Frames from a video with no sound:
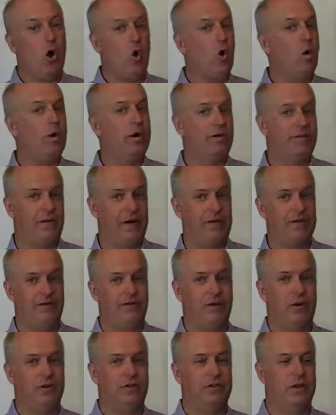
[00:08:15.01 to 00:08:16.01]
Or in vice
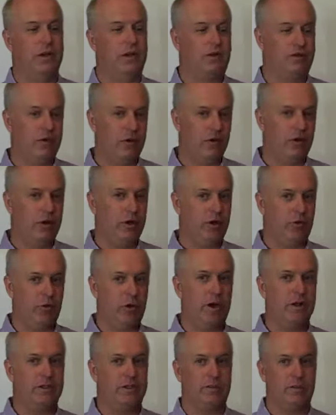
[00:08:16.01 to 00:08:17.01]
versa, if you're gonna
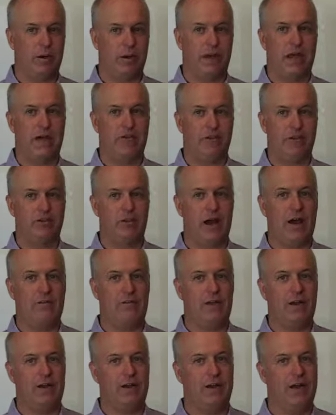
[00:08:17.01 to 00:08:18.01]
run some pretty heavy
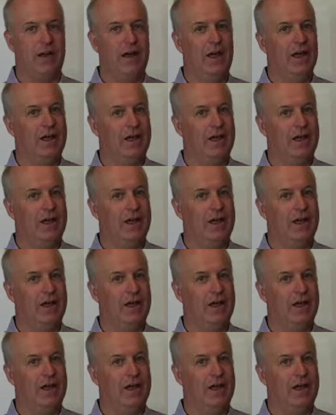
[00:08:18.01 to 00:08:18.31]
traffic,